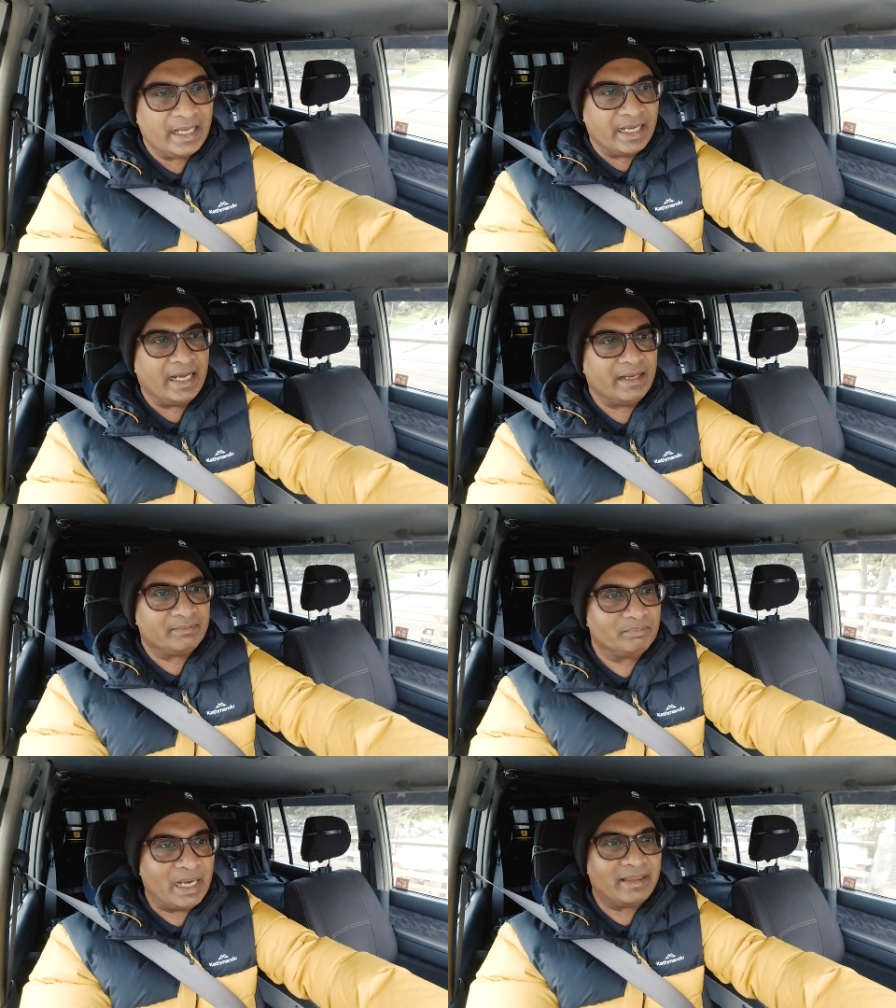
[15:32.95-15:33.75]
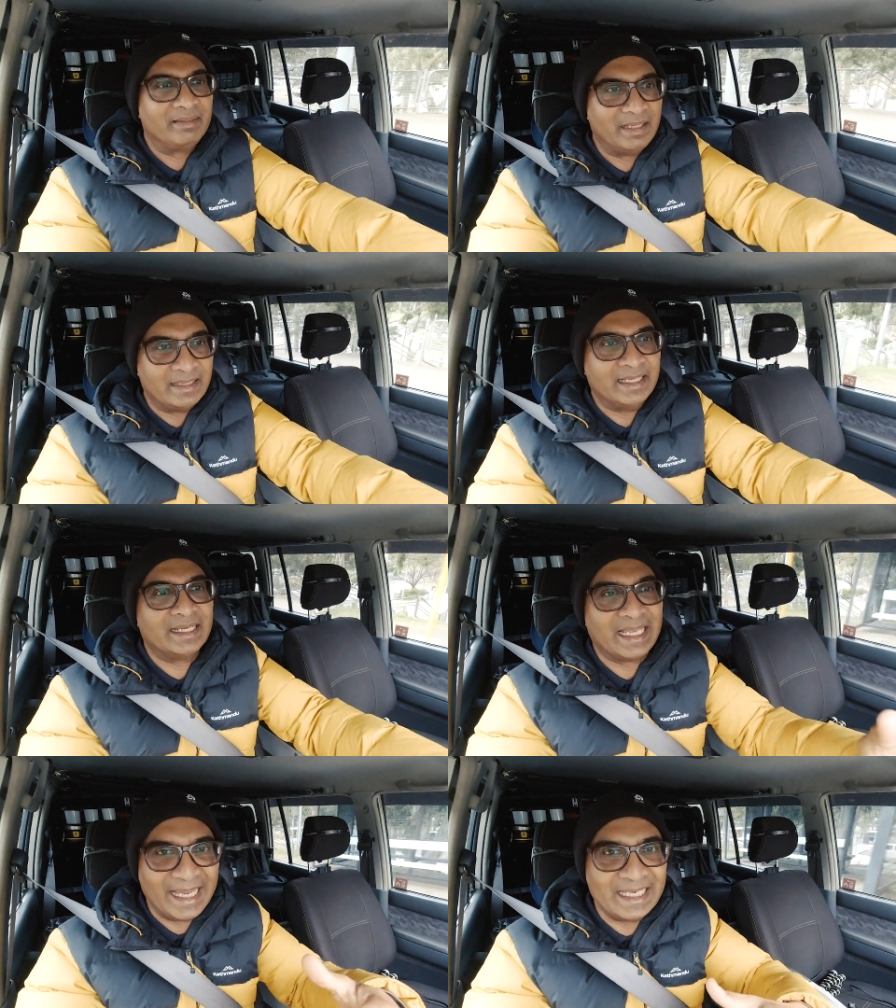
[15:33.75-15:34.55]
And then
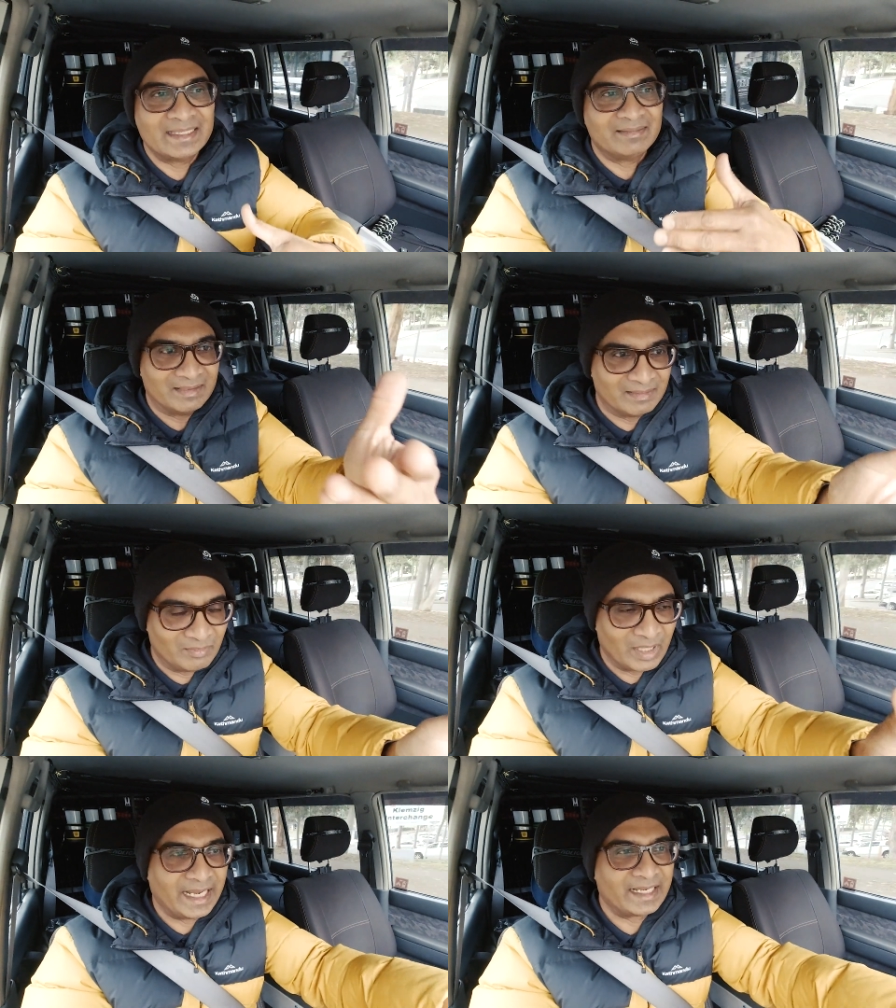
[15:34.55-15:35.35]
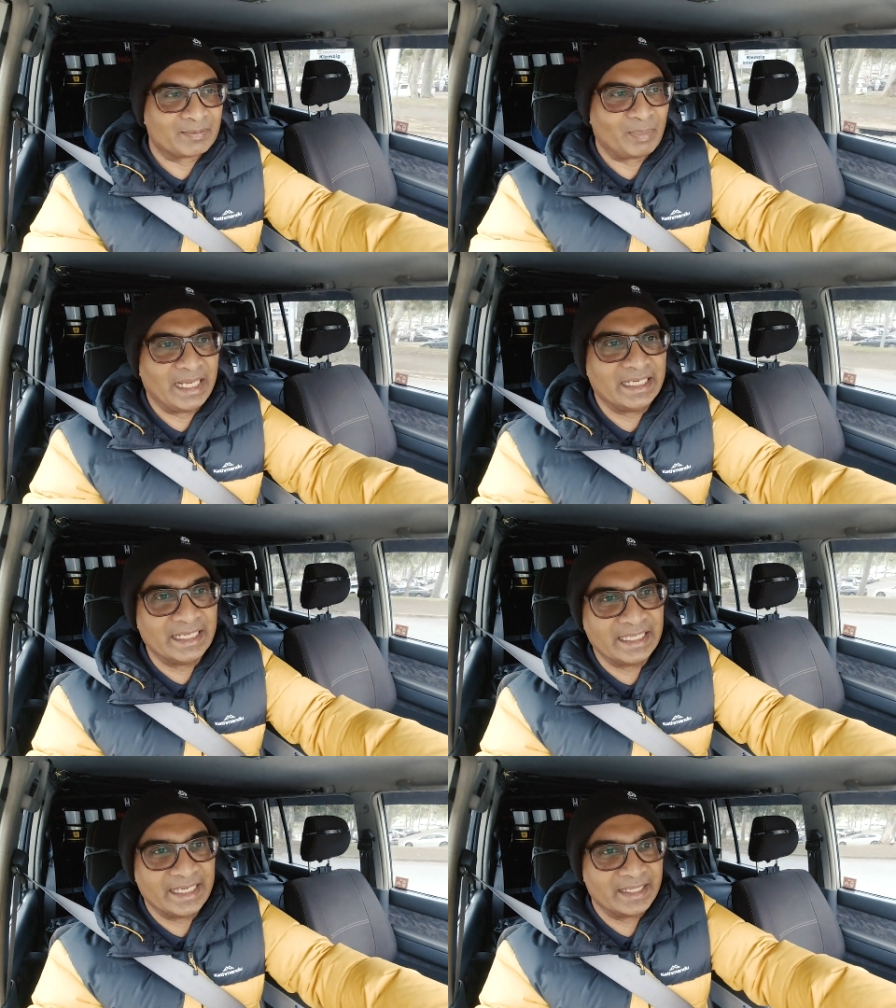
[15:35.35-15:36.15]
again, what I explained
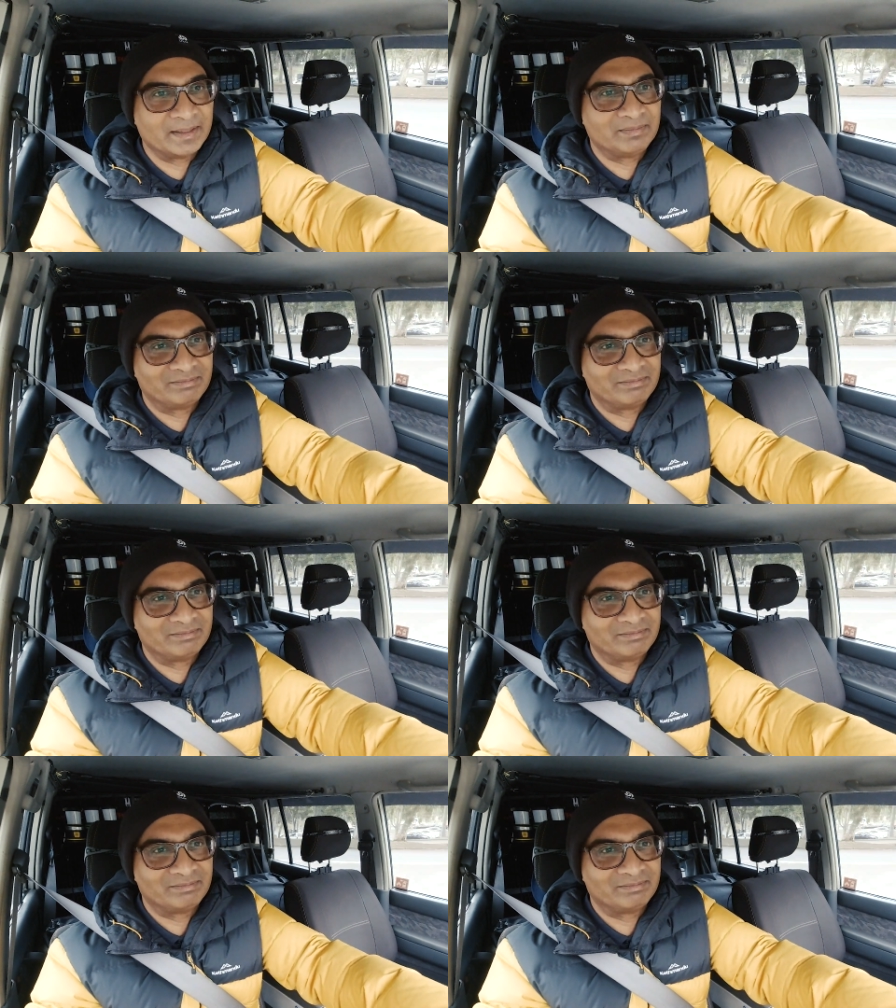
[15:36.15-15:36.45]
earlier,